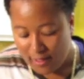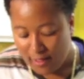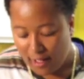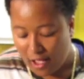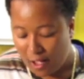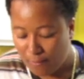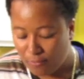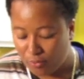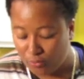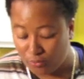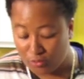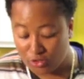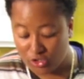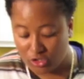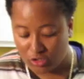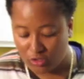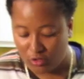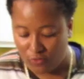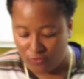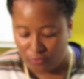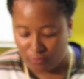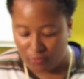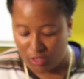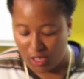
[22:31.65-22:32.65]
I'm
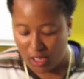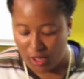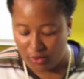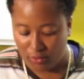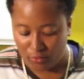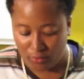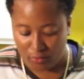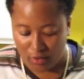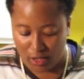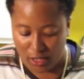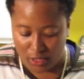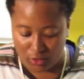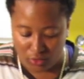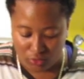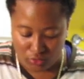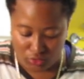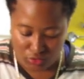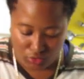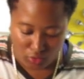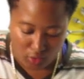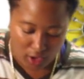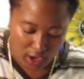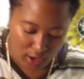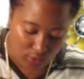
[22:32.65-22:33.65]
originally from Colorado,
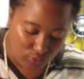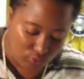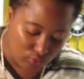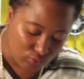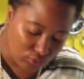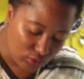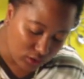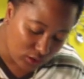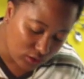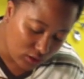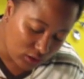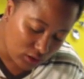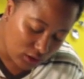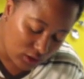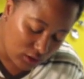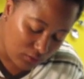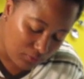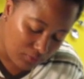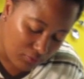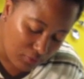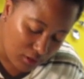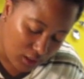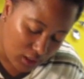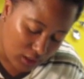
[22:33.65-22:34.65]
so I really
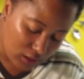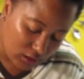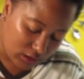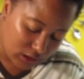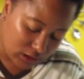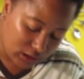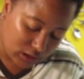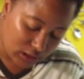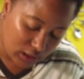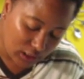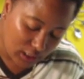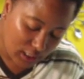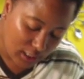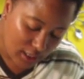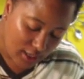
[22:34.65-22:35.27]
miss